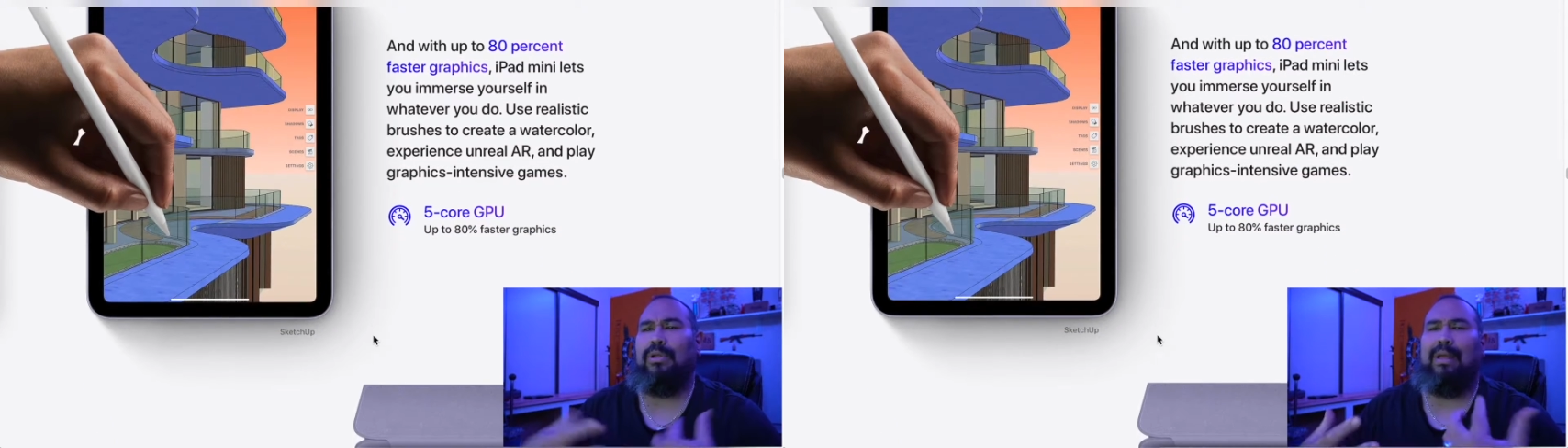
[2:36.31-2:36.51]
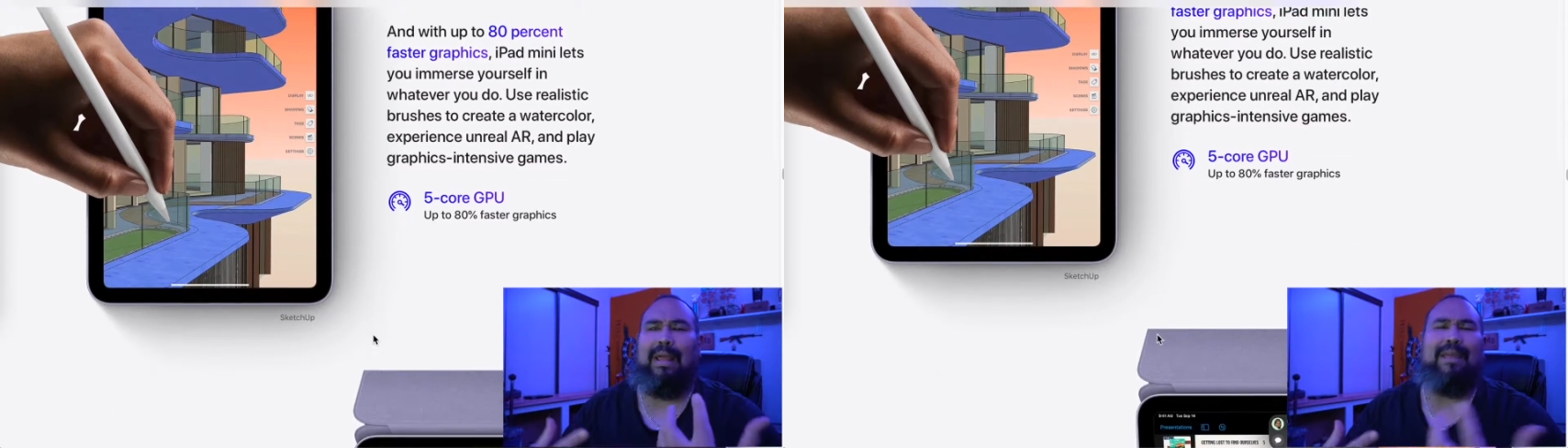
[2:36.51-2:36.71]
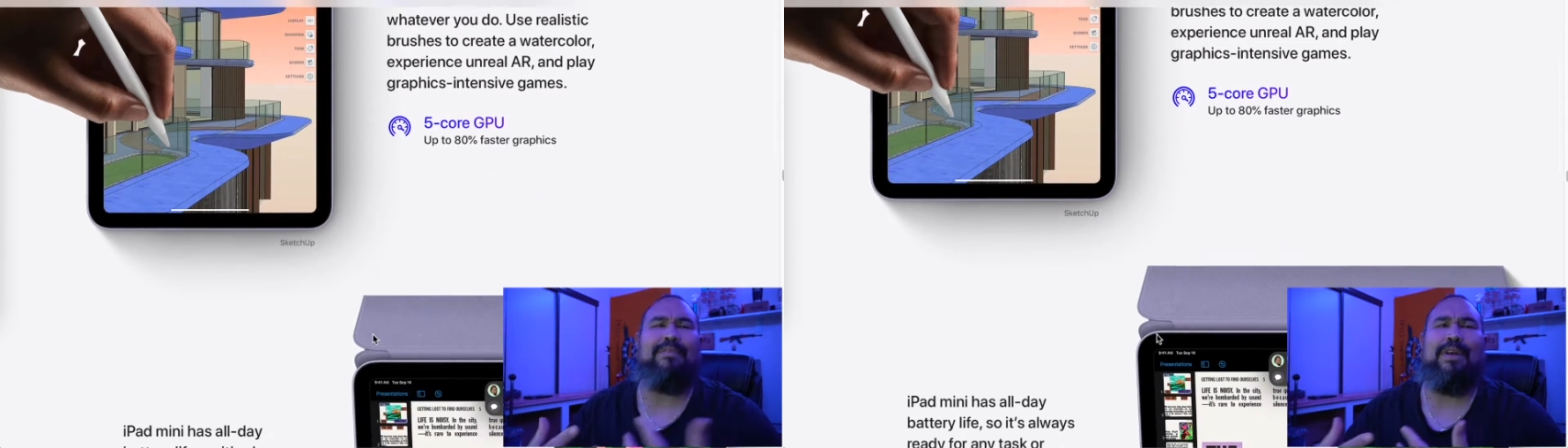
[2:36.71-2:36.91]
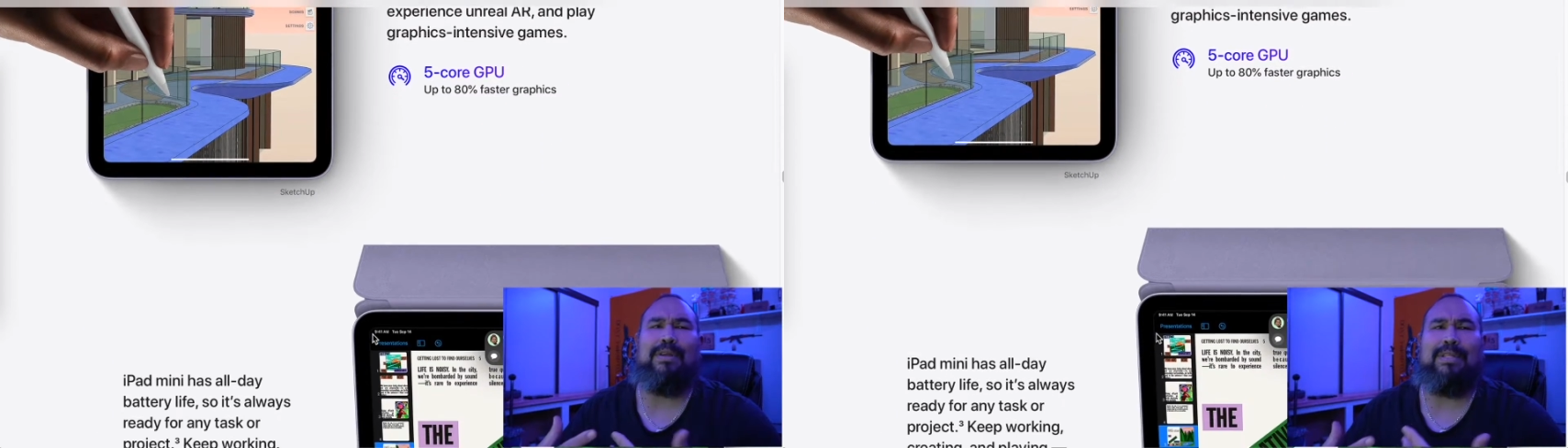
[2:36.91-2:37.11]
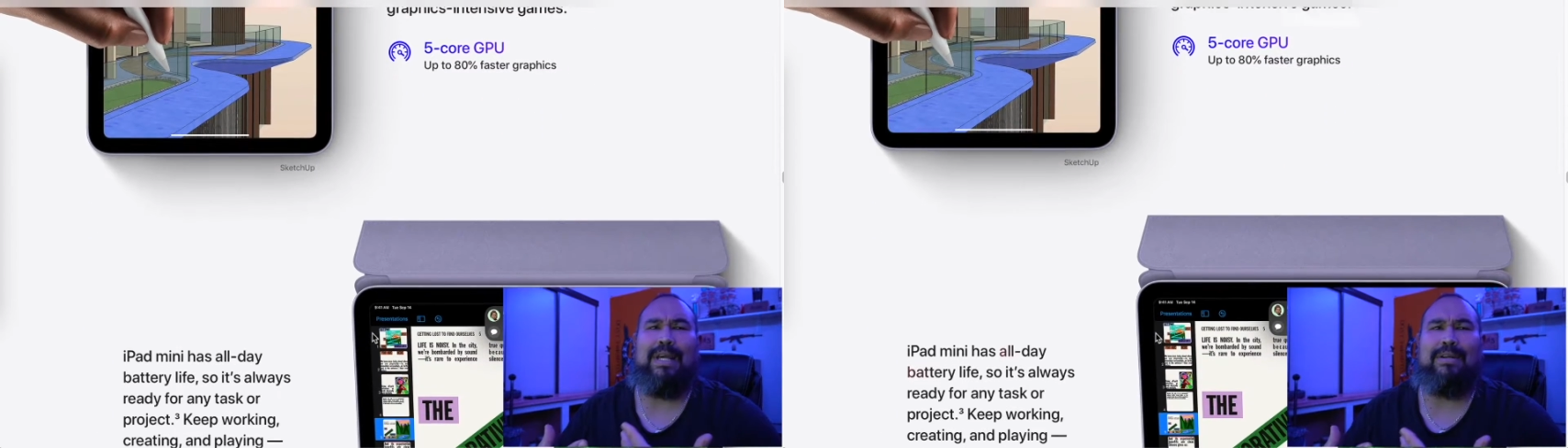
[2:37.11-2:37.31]
like if you're
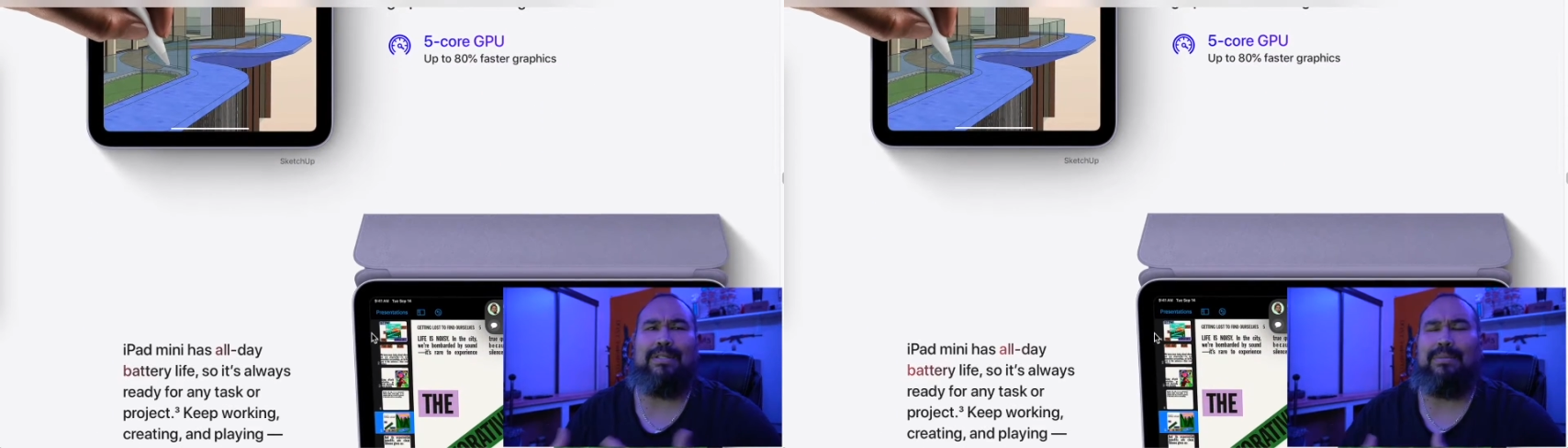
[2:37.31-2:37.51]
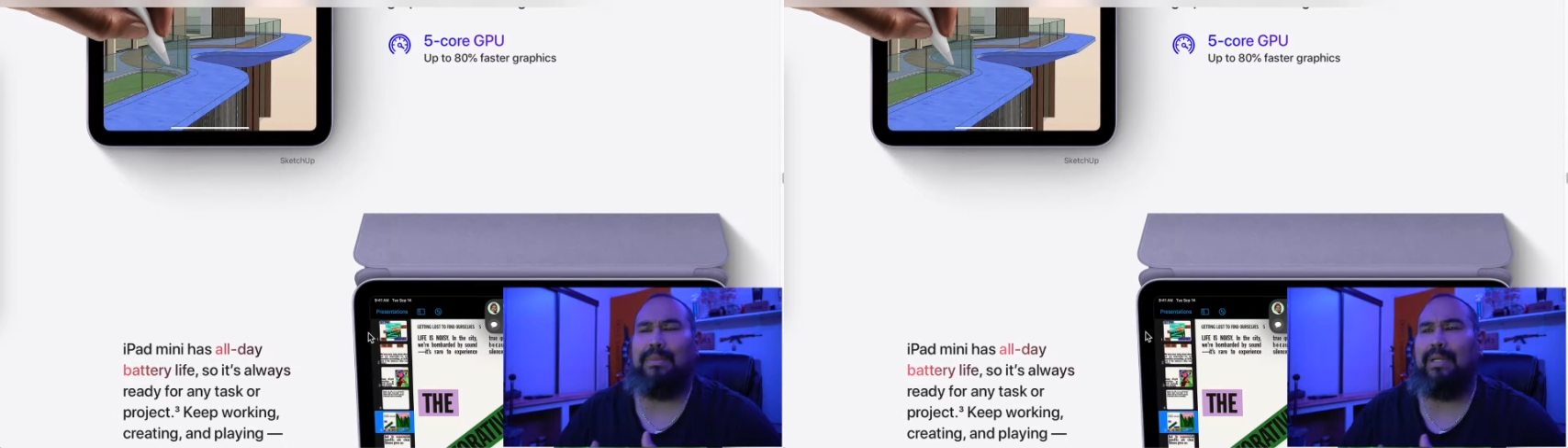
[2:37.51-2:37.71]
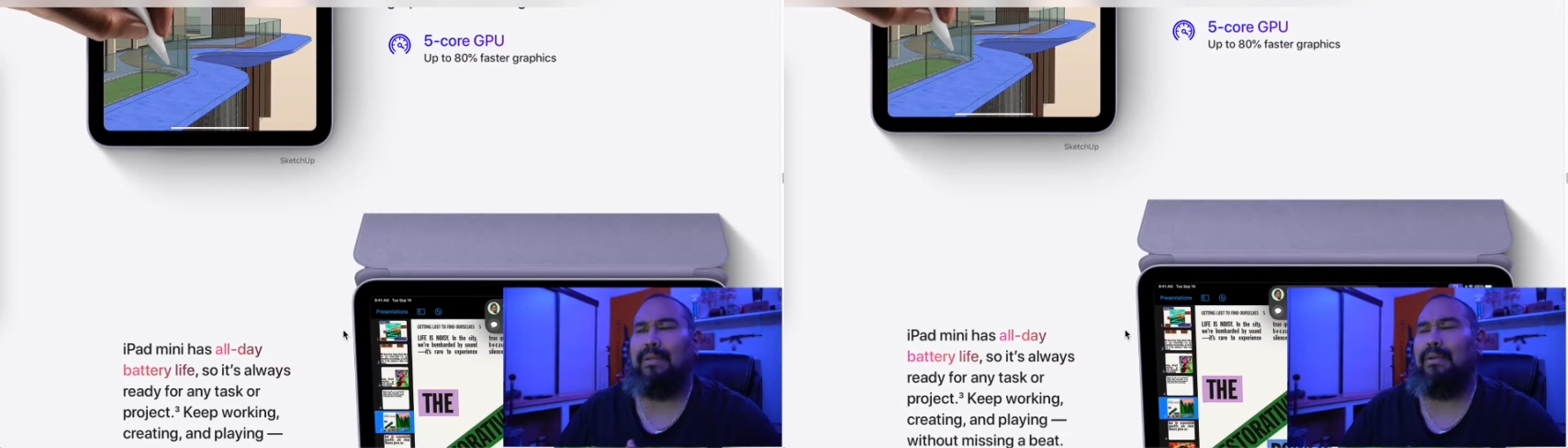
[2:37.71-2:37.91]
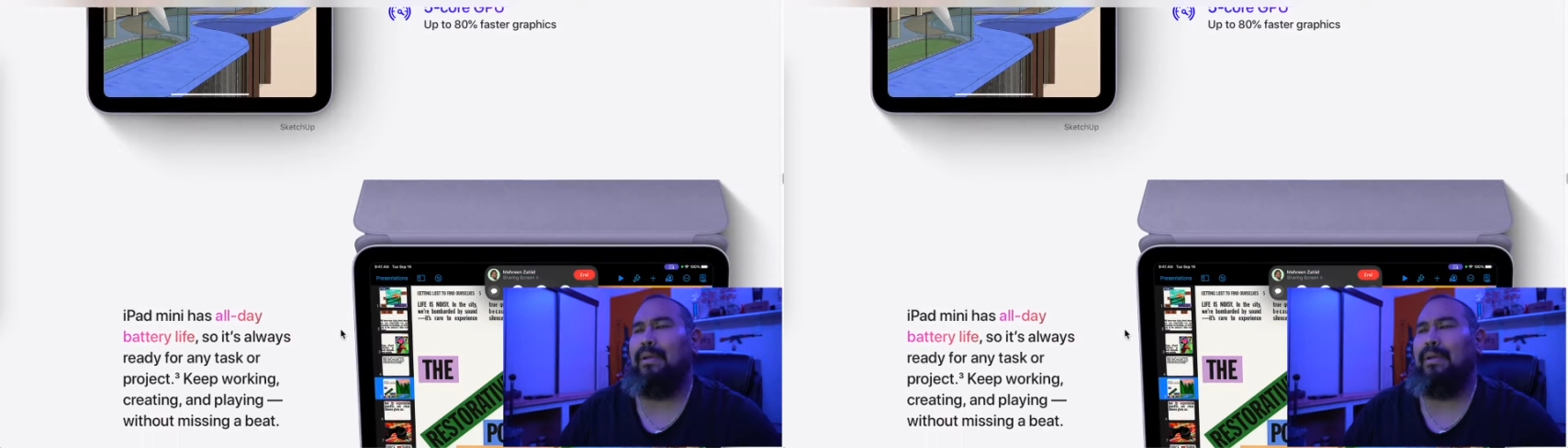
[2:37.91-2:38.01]
outside or something.